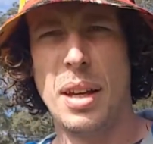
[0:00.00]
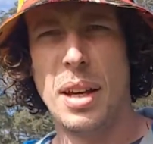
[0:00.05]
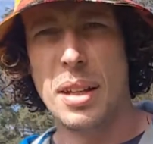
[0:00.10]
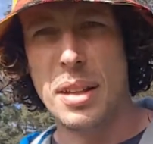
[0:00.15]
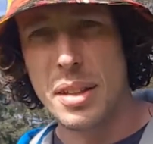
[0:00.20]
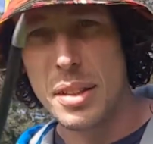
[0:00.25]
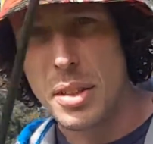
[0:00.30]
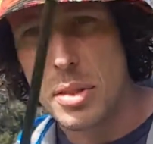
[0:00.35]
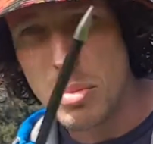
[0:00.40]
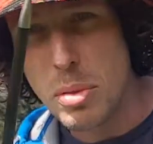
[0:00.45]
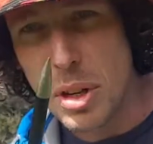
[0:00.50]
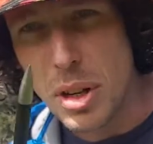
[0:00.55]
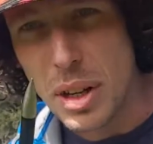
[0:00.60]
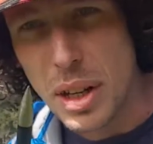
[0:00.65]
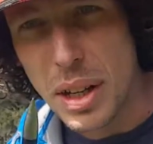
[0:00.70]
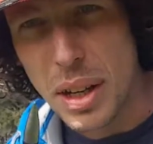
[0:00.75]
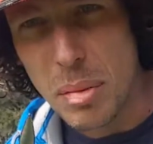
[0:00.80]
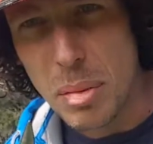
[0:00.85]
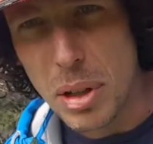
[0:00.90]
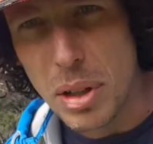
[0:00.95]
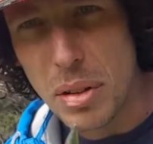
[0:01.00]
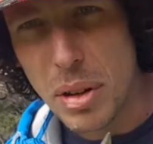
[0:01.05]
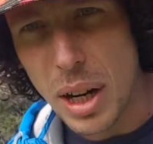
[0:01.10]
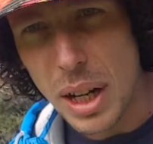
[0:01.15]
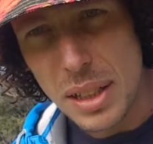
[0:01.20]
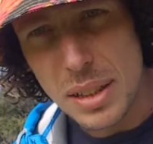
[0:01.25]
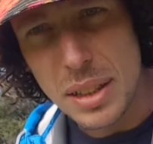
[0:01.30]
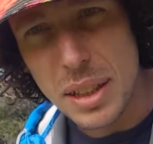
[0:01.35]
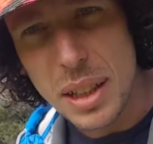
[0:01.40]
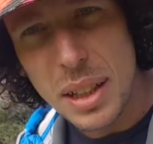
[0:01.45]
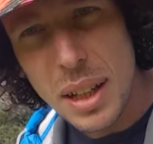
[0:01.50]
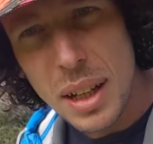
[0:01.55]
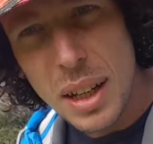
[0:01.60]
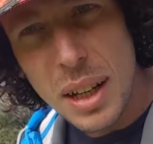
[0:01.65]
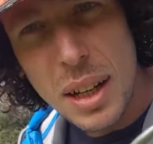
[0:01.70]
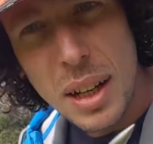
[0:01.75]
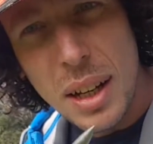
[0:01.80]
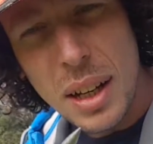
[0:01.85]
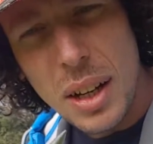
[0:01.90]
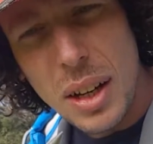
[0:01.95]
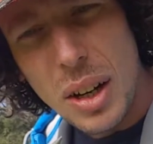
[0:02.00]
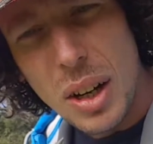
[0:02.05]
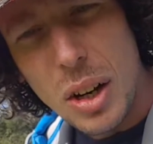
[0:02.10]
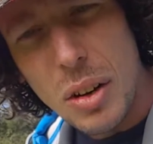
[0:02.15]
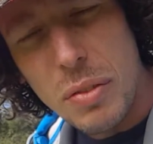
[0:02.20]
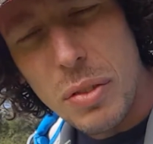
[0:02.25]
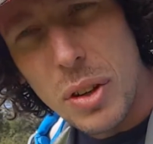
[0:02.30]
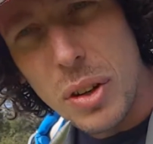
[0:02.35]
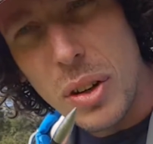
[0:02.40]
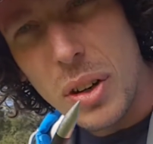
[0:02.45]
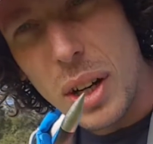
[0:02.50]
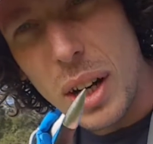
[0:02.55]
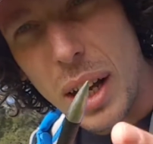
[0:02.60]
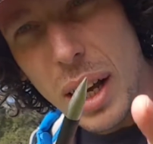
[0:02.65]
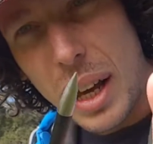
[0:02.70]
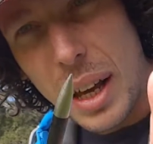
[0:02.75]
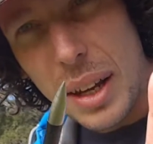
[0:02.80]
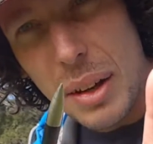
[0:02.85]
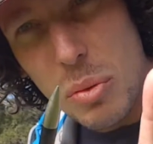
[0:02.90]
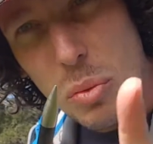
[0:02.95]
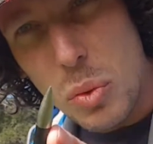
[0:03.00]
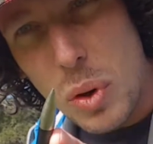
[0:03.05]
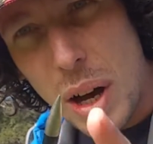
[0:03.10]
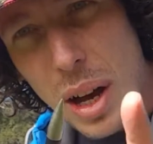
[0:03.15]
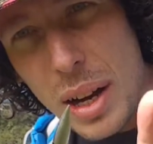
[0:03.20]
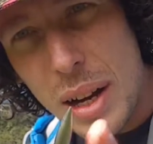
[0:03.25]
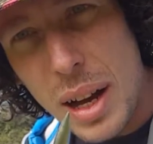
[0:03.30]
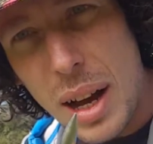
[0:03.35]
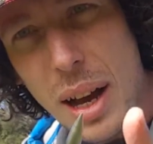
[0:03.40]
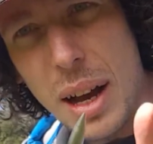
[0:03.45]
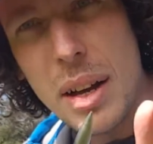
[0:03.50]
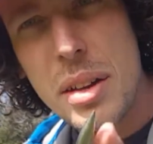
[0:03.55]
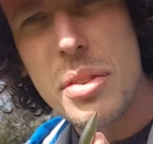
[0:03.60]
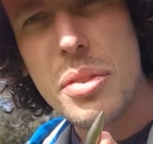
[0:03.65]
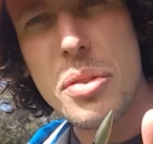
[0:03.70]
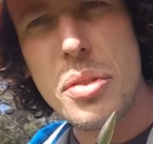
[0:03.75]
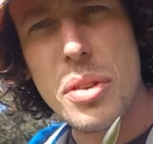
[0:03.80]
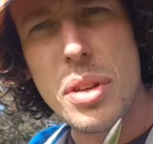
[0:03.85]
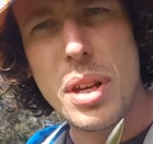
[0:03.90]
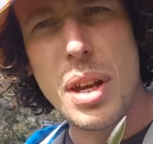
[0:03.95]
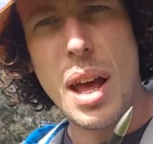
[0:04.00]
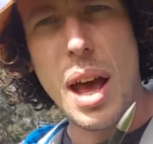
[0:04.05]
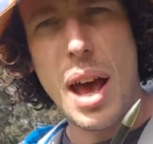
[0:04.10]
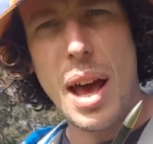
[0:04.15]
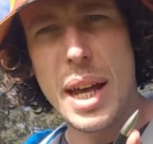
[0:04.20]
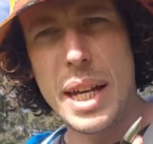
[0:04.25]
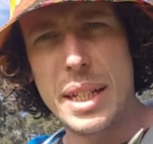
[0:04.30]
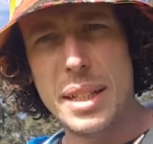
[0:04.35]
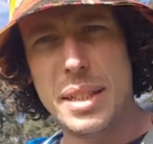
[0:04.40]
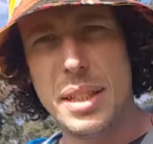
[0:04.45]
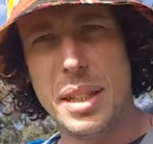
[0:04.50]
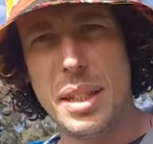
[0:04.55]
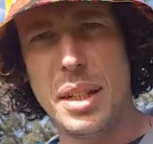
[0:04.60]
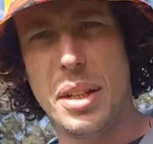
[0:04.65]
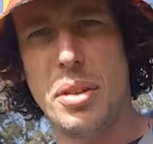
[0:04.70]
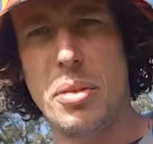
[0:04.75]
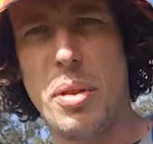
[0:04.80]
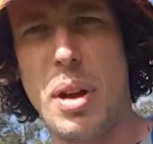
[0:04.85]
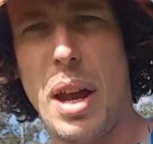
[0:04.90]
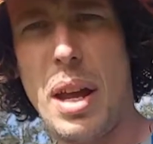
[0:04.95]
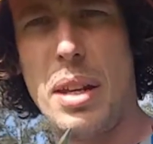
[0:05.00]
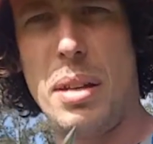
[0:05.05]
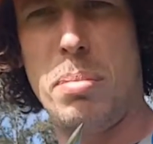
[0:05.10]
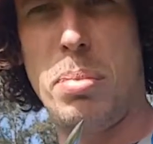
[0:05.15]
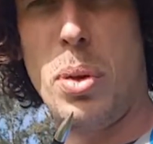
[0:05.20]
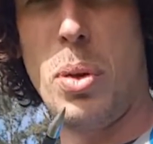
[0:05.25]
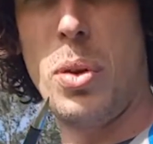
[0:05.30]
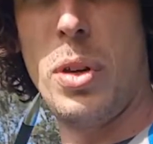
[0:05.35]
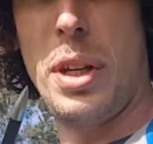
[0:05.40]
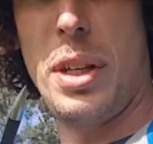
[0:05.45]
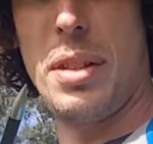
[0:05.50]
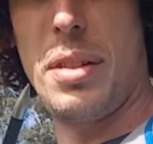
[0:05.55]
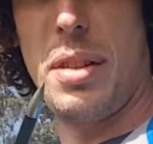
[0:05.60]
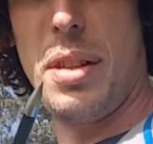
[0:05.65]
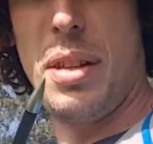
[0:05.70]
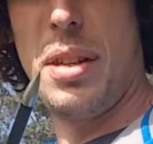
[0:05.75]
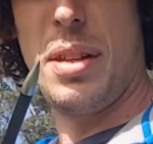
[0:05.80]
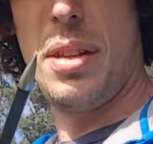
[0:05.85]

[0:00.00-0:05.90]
and this is where I get a bit crazy. I've got a 180 grain point,